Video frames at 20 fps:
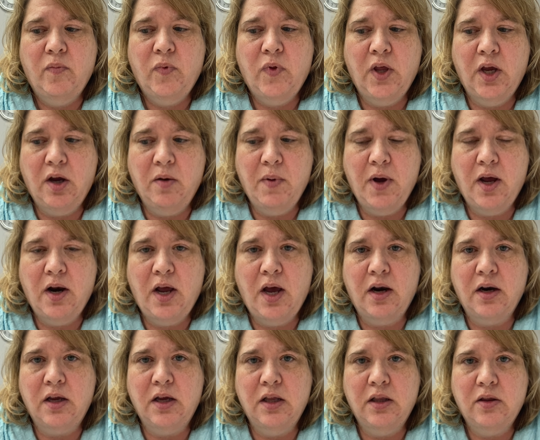think about how
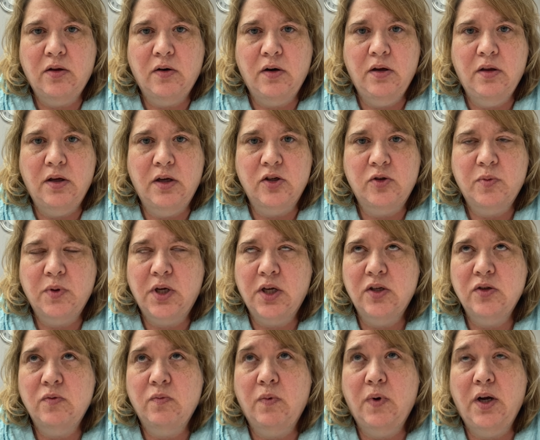to get through this,
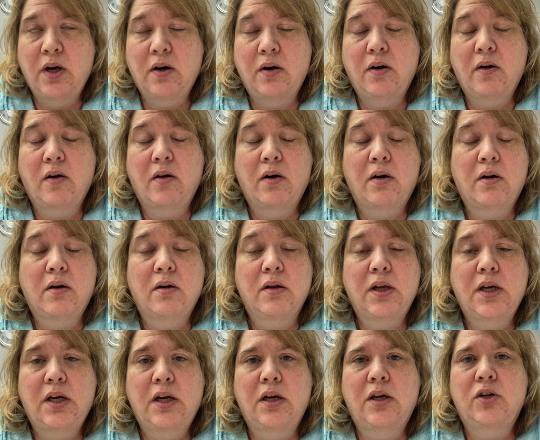because we are all
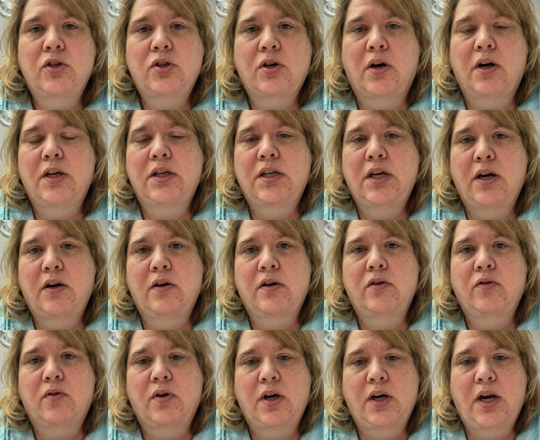in uncharted
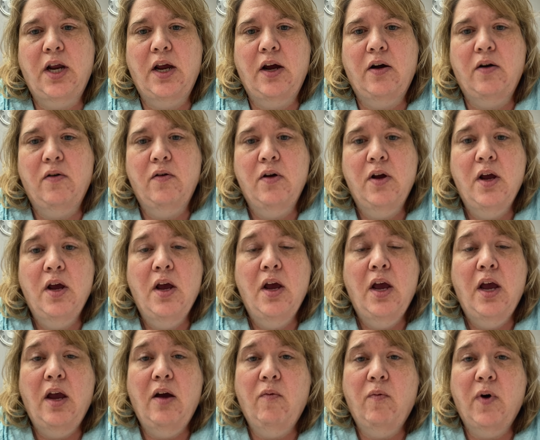territory now.
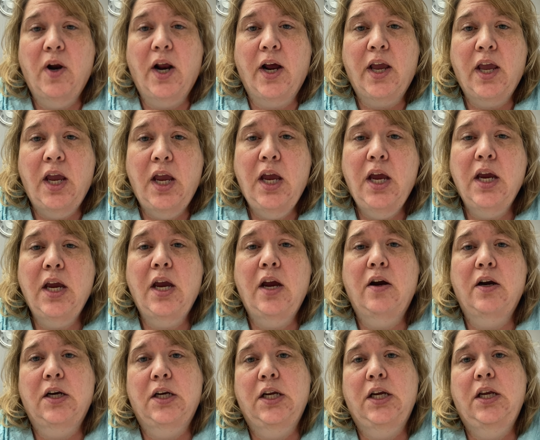And what I can
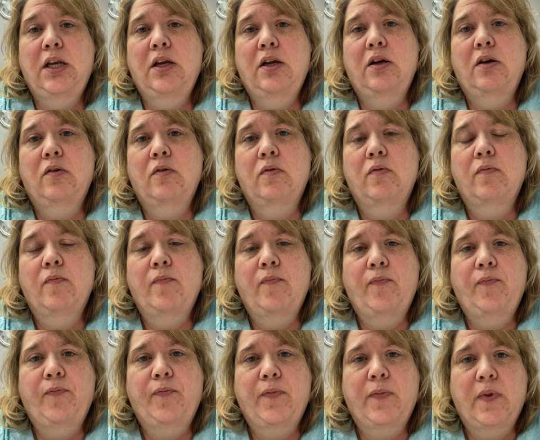guarantee you
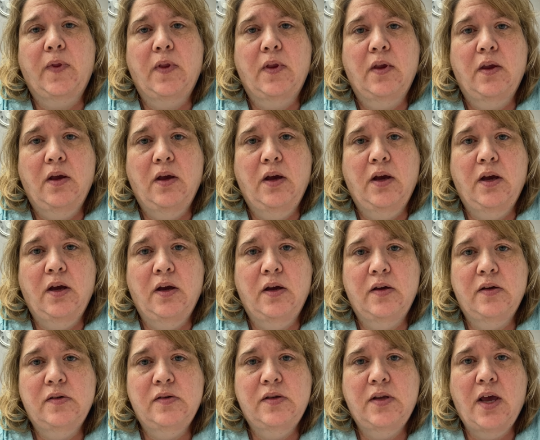
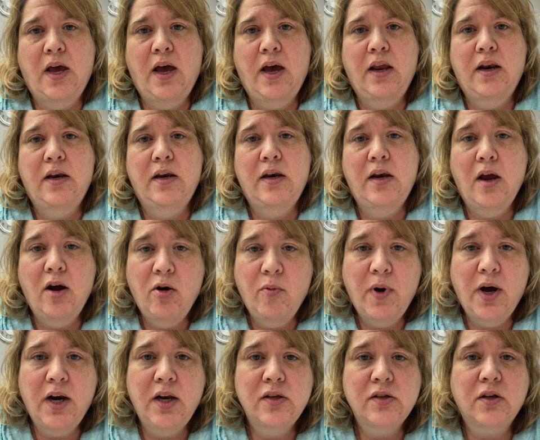is that
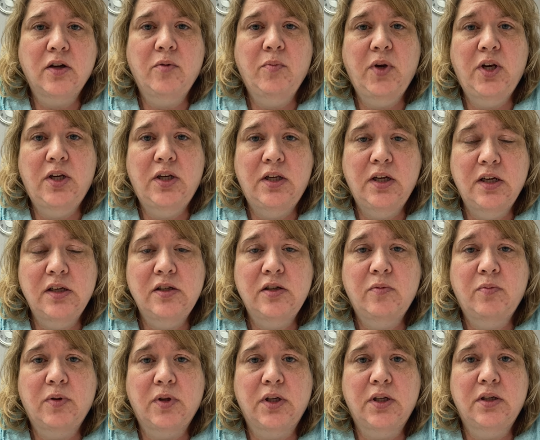nobody's going to be
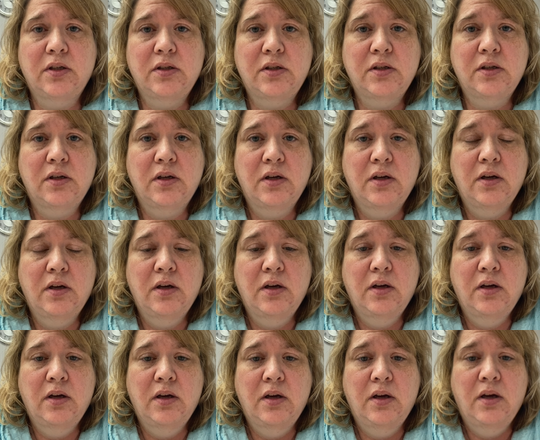disciplined
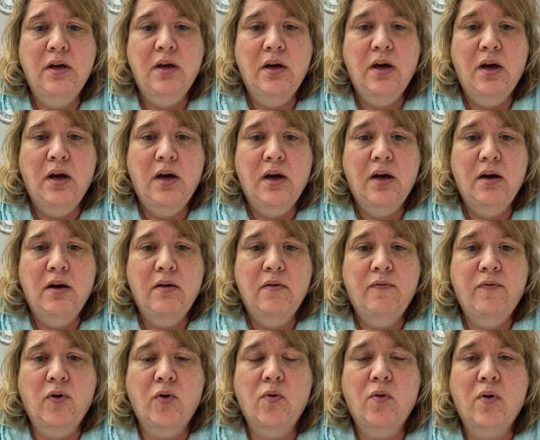
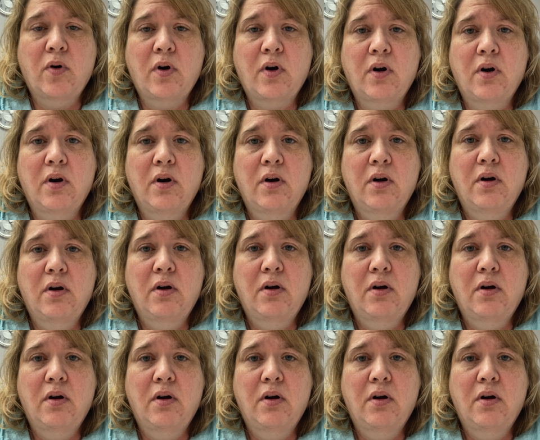for